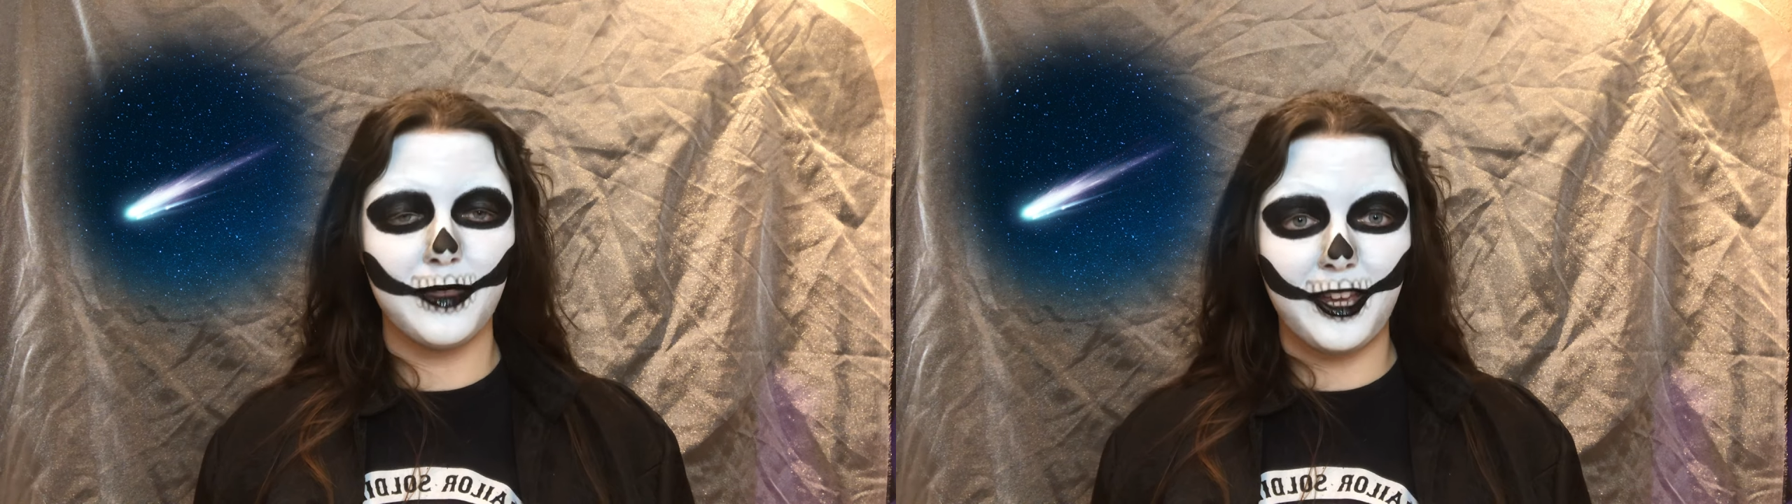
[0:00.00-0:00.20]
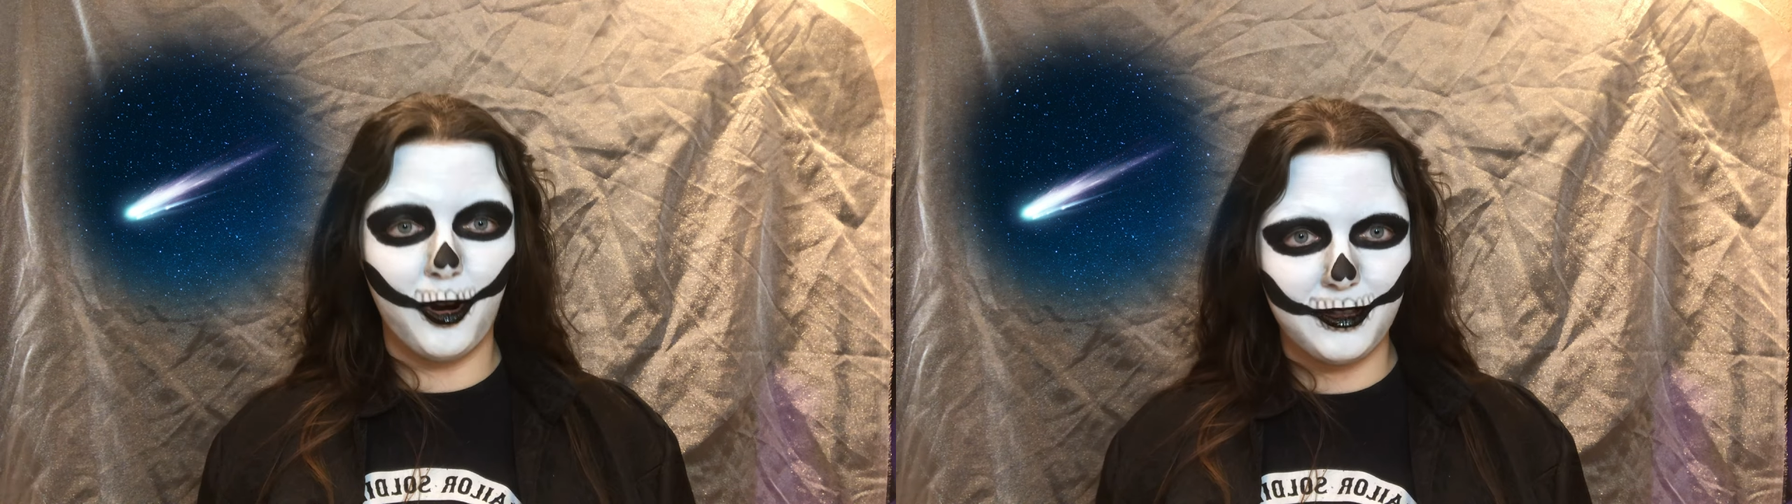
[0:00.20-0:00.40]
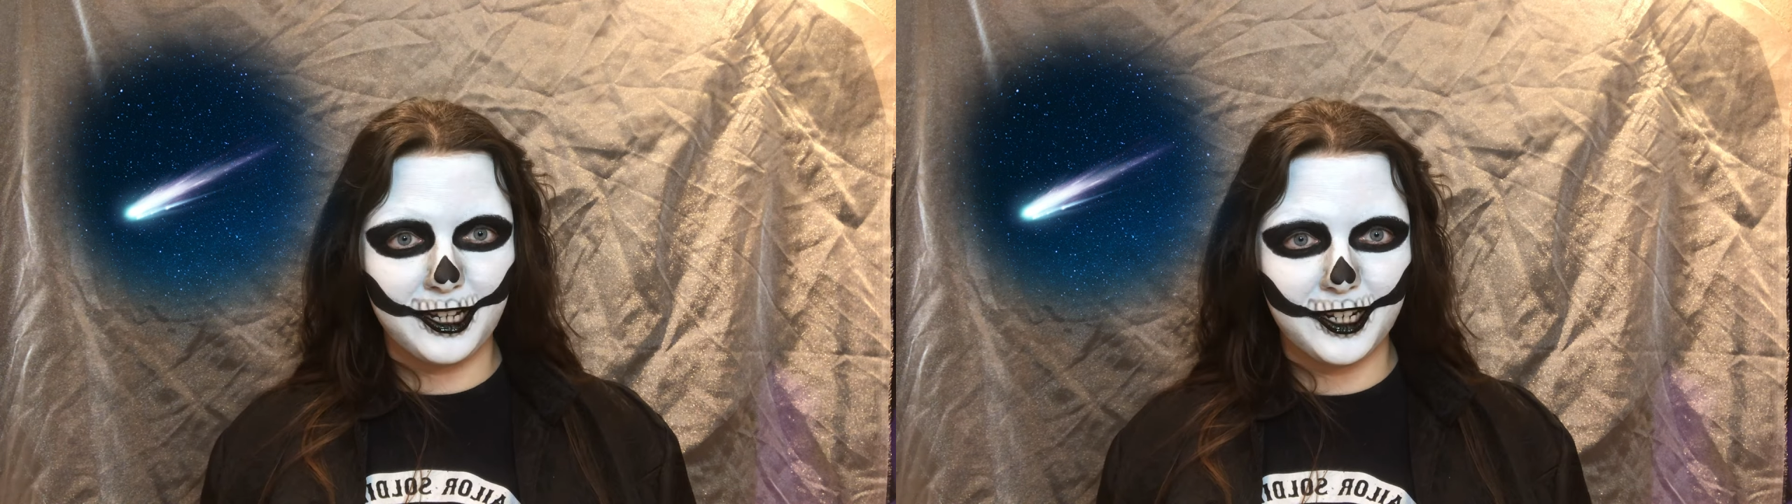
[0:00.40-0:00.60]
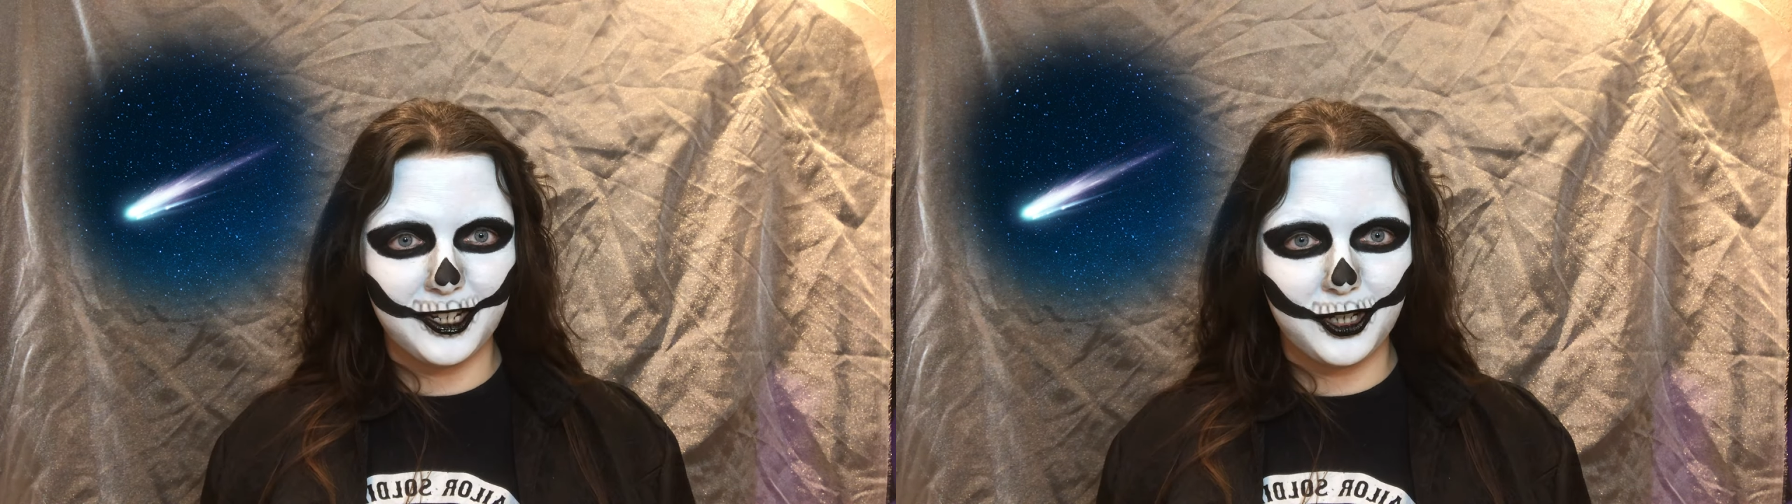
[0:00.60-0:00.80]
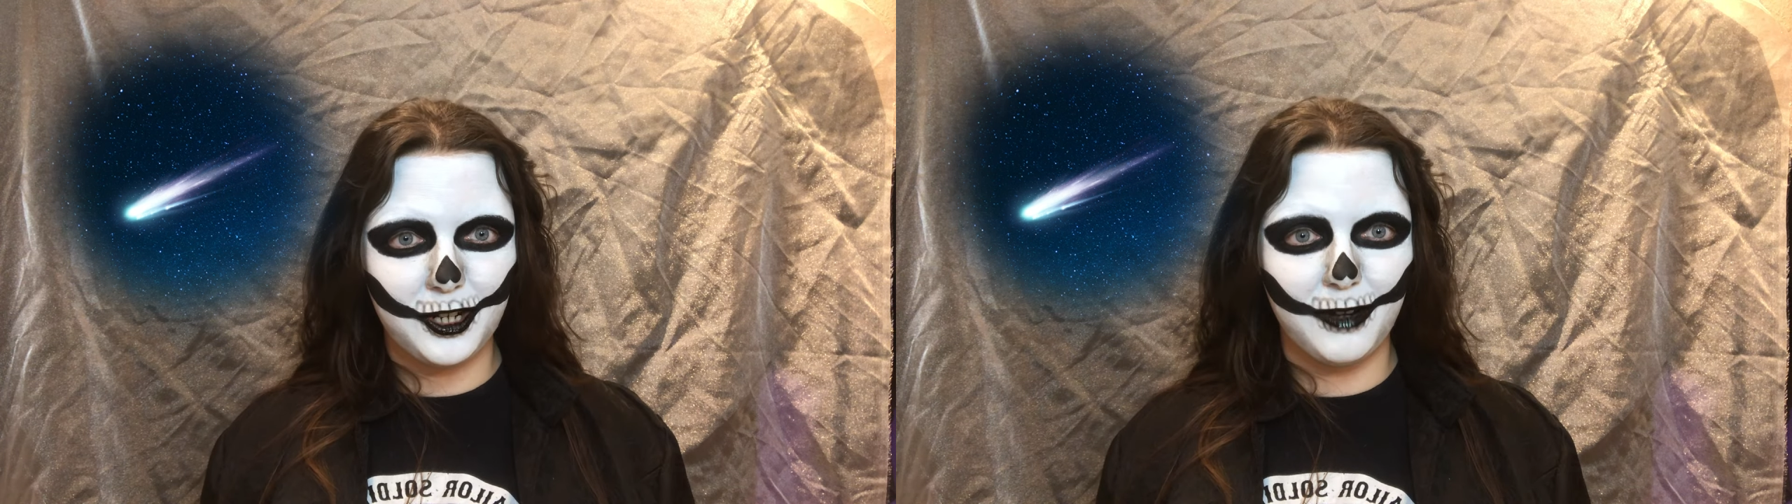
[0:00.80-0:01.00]
for the
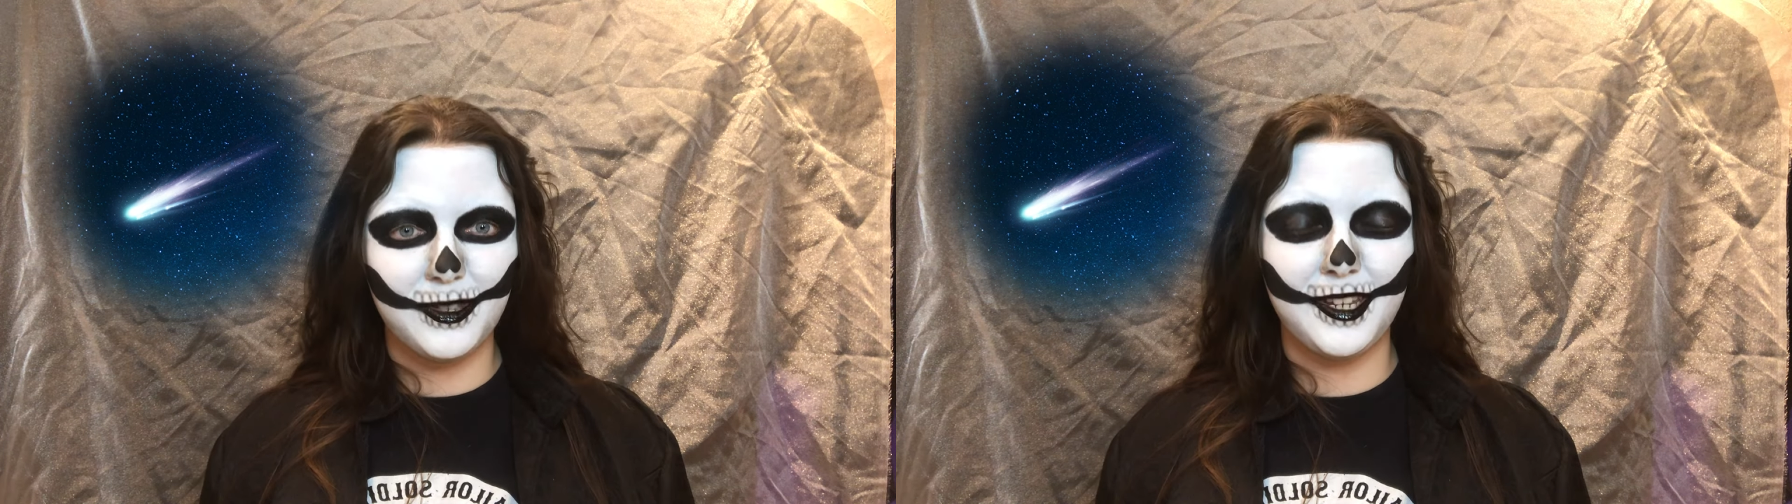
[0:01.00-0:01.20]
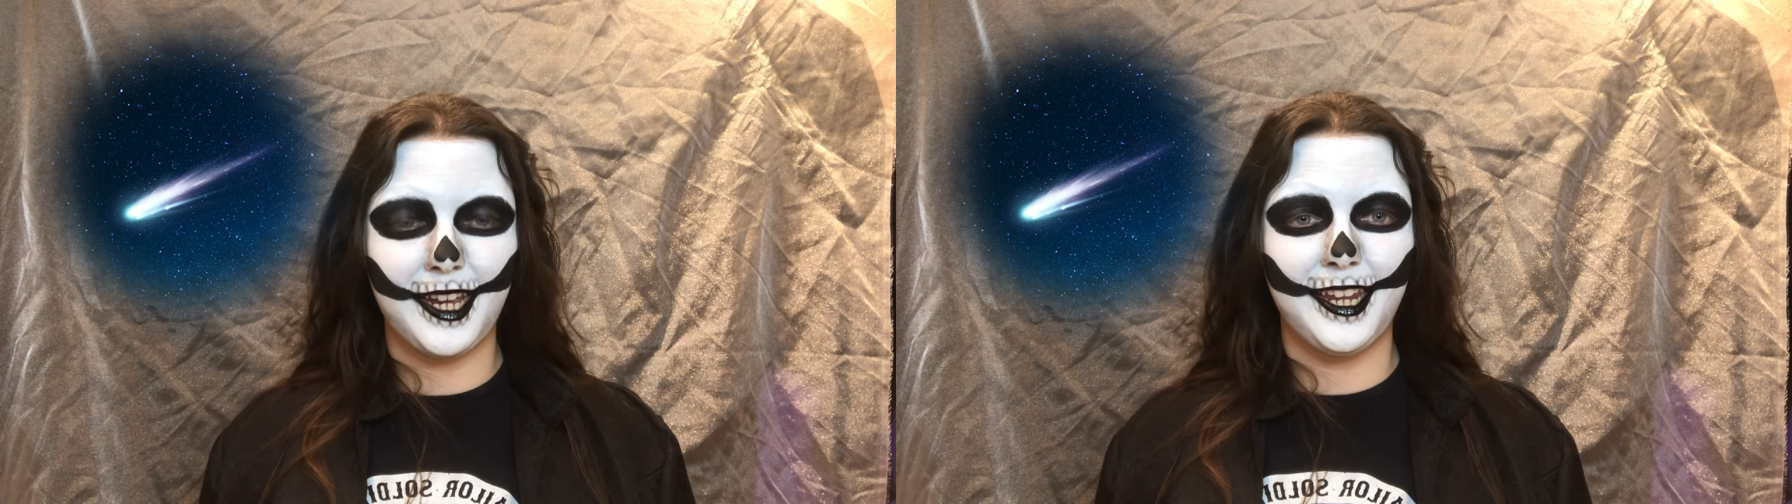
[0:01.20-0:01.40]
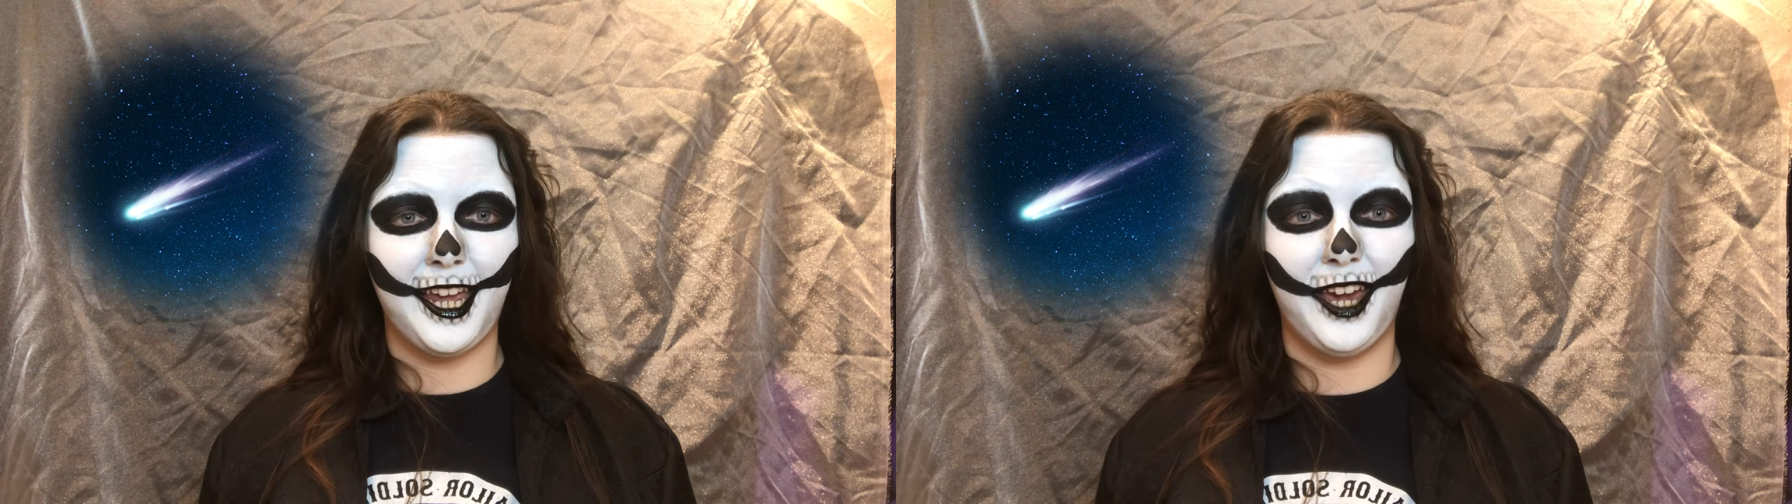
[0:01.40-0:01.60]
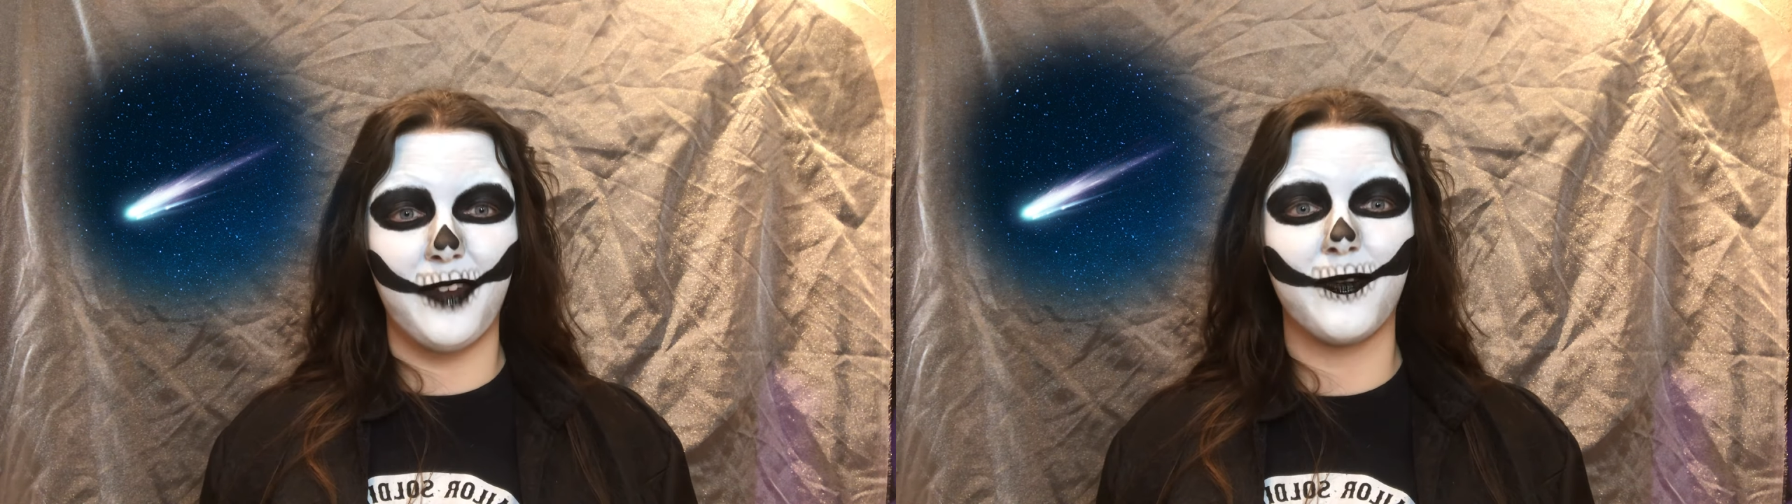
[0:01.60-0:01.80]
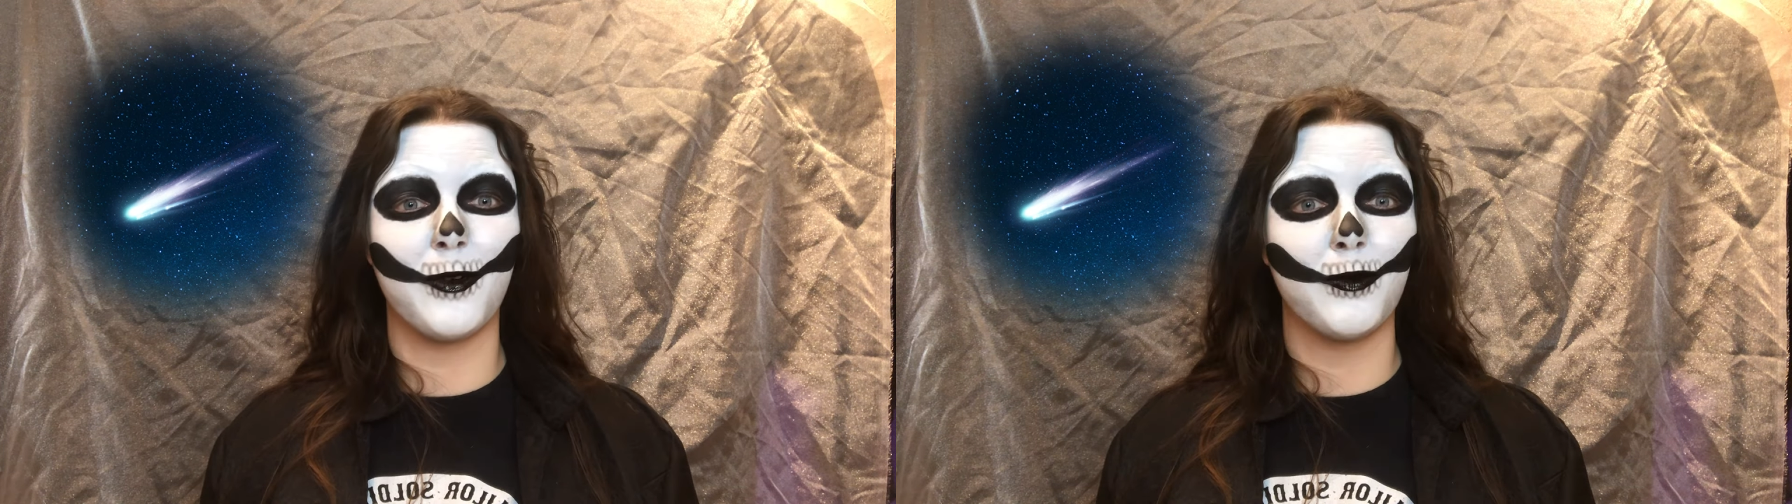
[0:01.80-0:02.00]
Arlington show secondhand